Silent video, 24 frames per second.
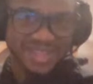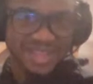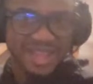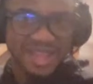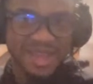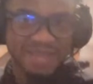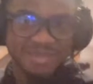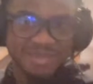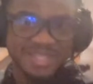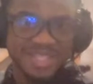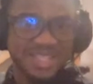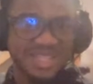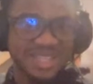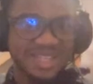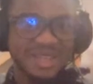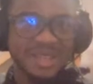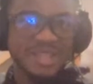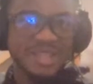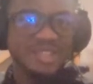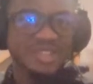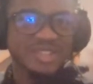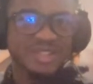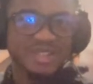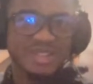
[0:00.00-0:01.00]
I'm saying I
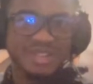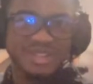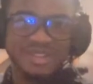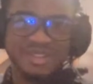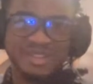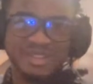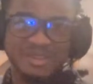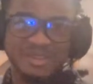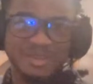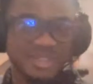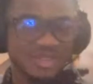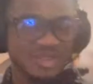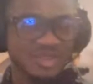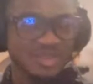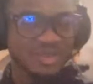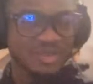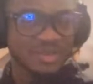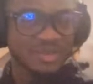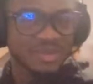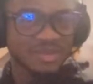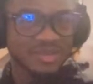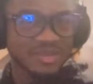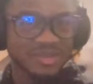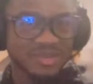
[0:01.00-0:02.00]
ain't trying to call him
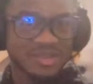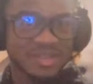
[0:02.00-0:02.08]
injury-prone,